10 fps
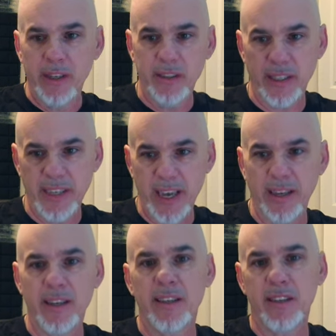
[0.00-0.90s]
to
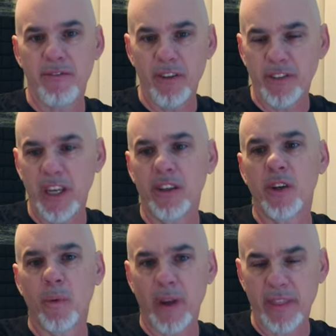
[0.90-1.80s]
10 to 15 to
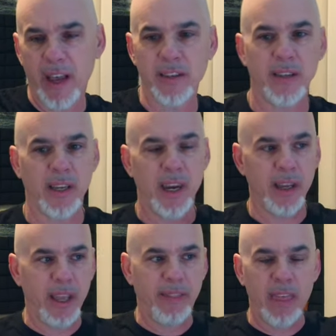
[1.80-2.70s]
20,000 and kind of
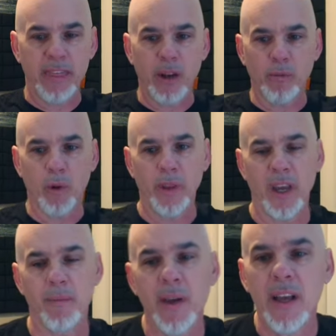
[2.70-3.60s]
get that thing rolling
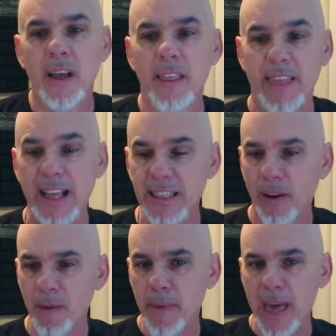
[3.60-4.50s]
up. That's how
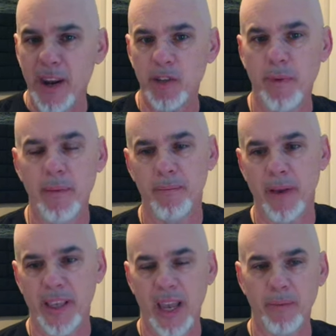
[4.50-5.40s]
I manage my, my
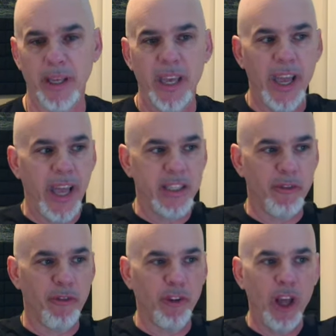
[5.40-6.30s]
gambling. It's a
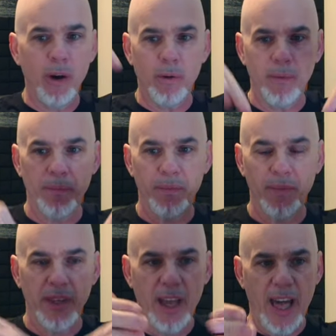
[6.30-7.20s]
flow.
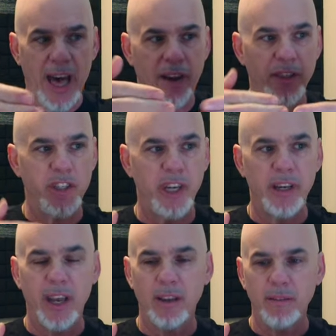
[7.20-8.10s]
Out of the G
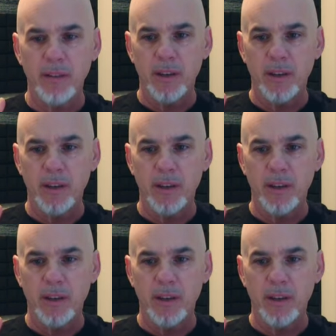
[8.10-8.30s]
account,